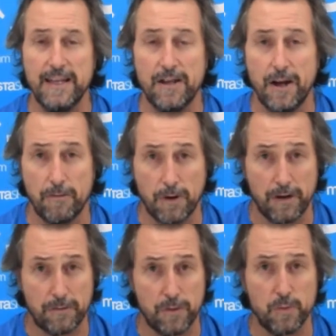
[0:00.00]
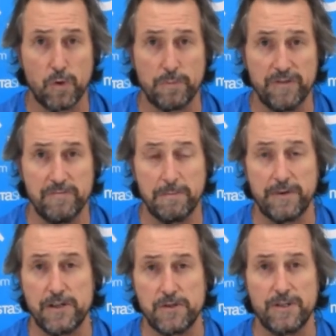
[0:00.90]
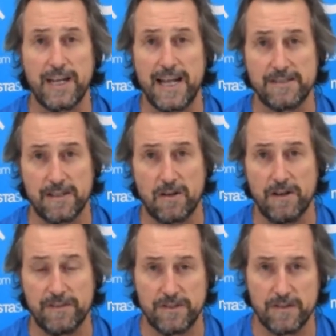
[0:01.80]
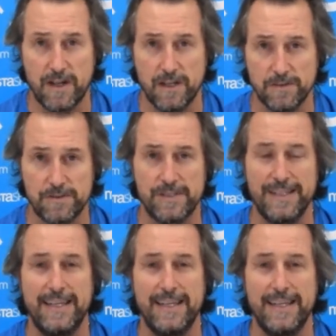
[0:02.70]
a good waterproof membrane should last the life of the tiles.